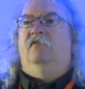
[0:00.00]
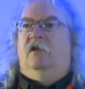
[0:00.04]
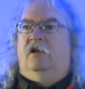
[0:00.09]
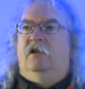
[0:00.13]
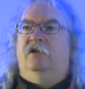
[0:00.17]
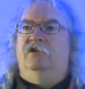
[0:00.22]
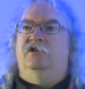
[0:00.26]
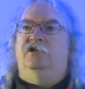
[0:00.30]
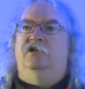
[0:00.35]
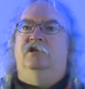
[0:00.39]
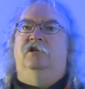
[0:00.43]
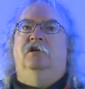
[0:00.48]

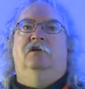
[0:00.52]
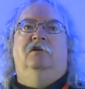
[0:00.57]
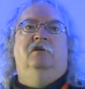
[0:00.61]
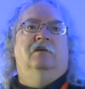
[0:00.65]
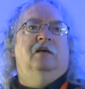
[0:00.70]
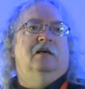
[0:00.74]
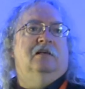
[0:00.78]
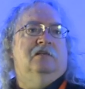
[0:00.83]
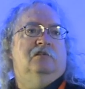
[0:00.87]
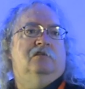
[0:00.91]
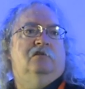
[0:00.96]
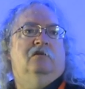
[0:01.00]
Valencia
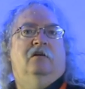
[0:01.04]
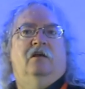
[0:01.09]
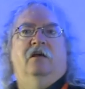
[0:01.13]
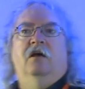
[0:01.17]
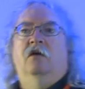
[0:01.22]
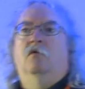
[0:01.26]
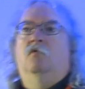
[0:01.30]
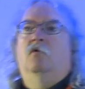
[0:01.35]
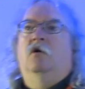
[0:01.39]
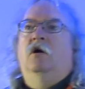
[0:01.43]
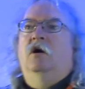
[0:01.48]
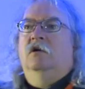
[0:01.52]
yesterday,
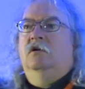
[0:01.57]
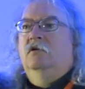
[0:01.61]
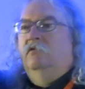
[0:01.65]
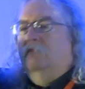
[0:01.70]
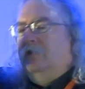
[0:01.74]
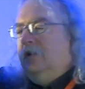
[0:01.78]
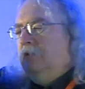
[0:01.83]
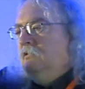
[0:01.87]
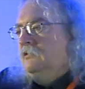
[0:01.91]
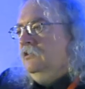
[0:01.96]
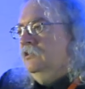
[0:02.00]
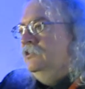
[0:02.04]
walking
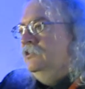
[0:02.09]
around the